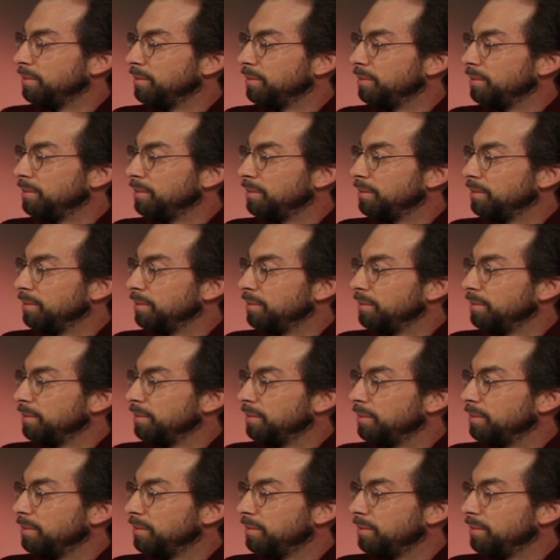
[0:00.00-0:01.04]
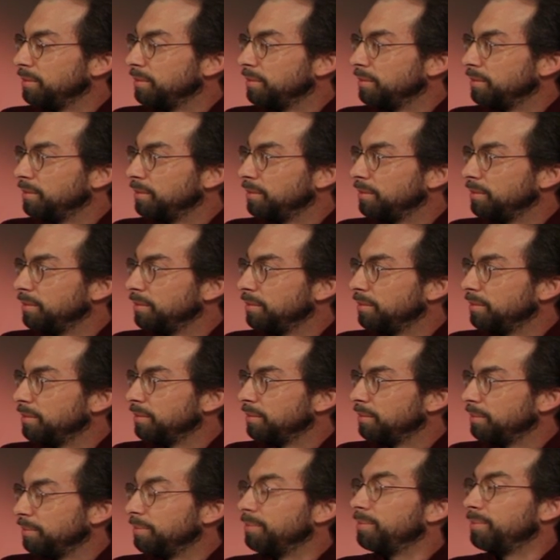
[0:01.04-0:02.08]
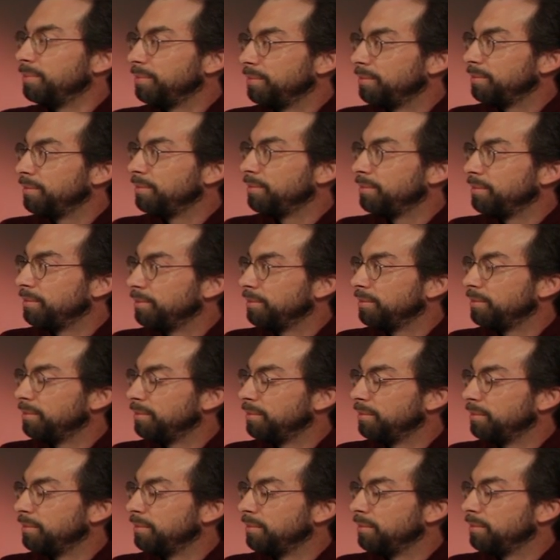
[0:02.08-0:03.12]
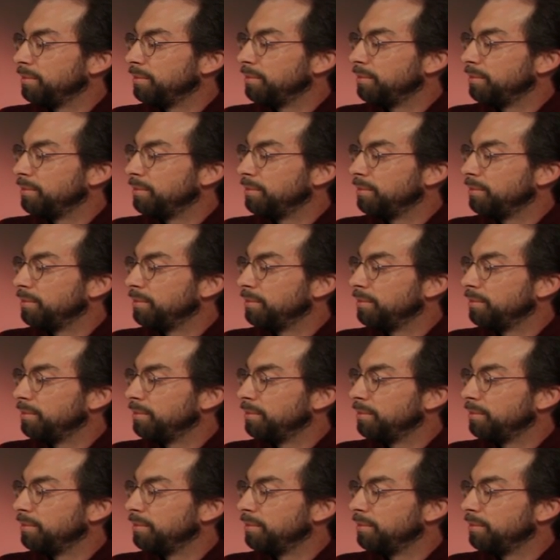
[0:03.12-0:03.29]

(silent)